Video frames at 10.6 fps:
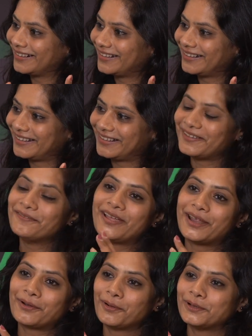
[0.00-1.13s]
Right.
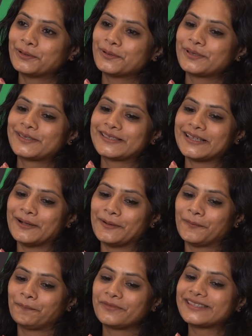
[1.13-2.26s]
Where all those
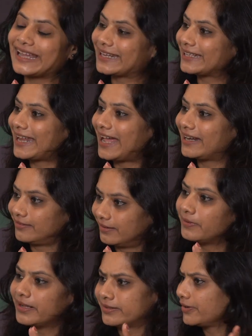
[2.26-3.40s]
uh, second-hand,
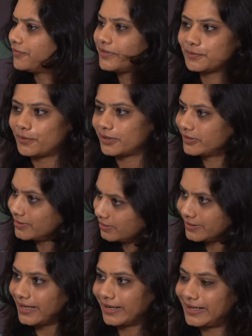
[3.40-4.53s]
well, thrift is what?
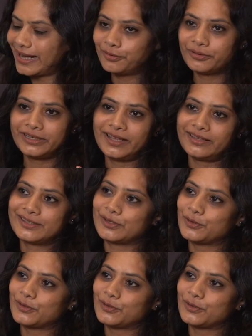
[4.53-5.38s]
Yes. Second hand only, yes.